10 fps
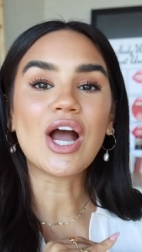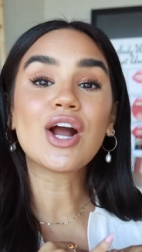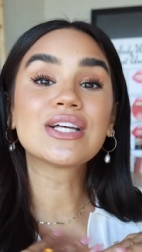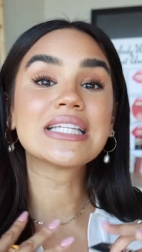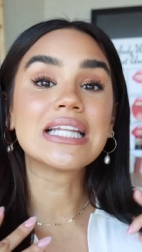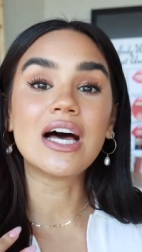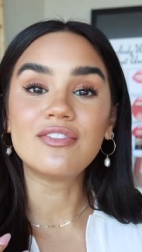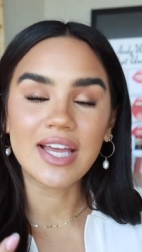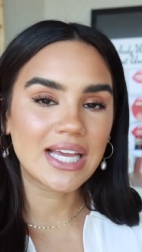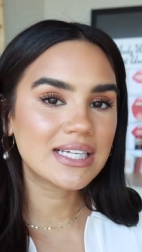are
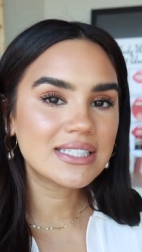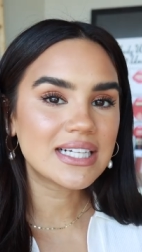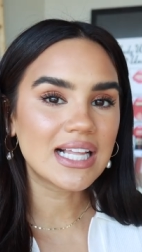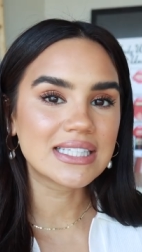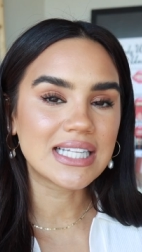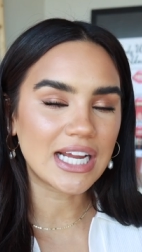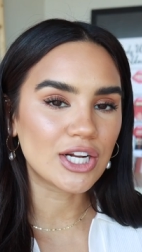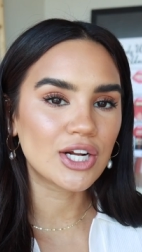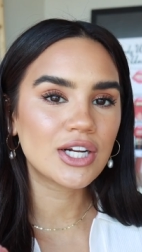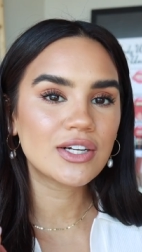loving a
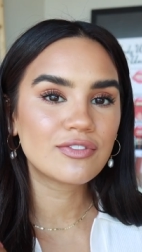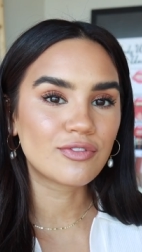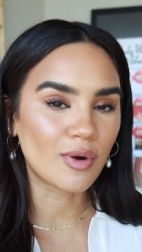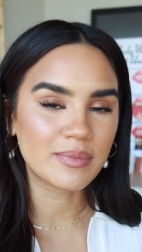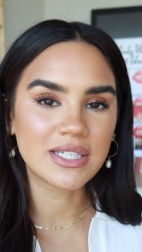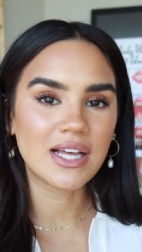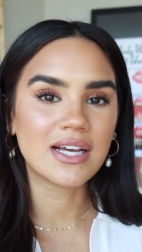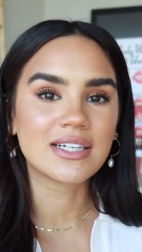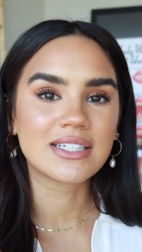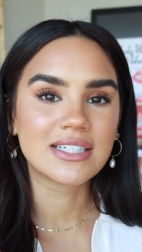lighter
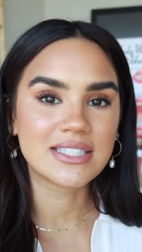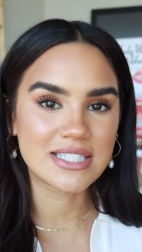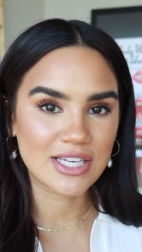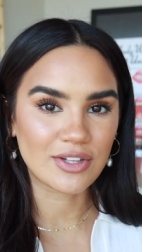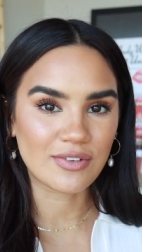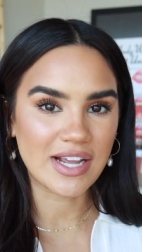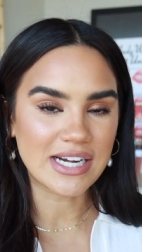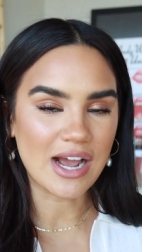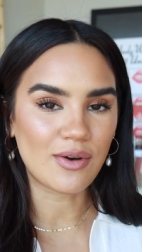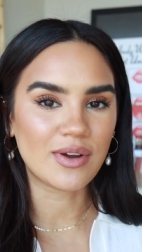formula concealer
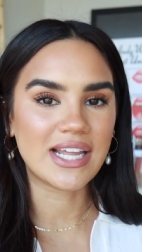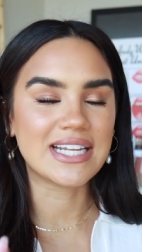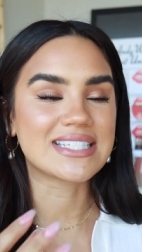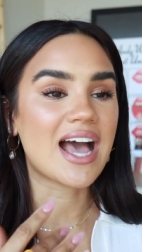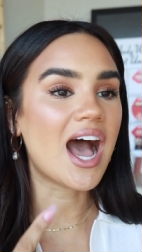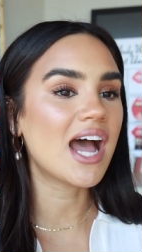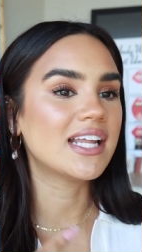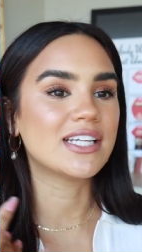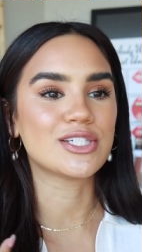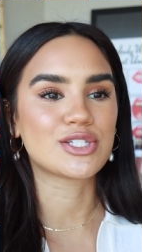right now. It is
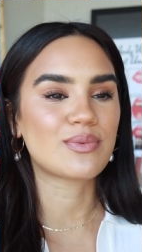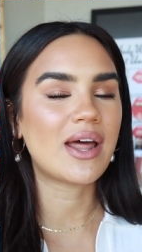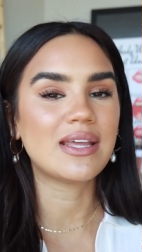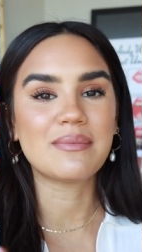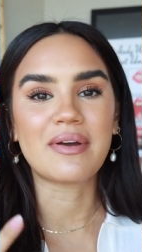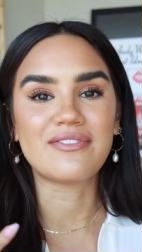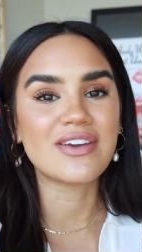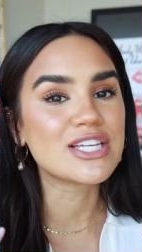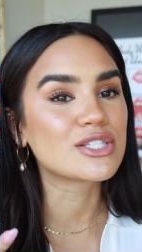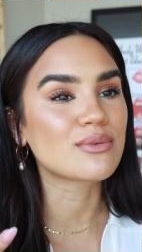hot, it is sweaty, my
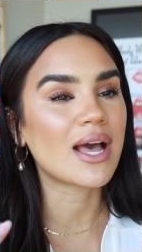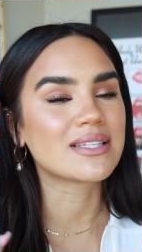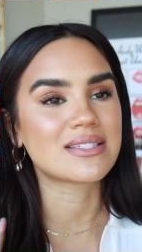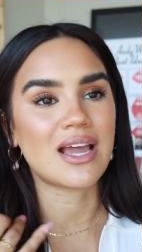face sweats,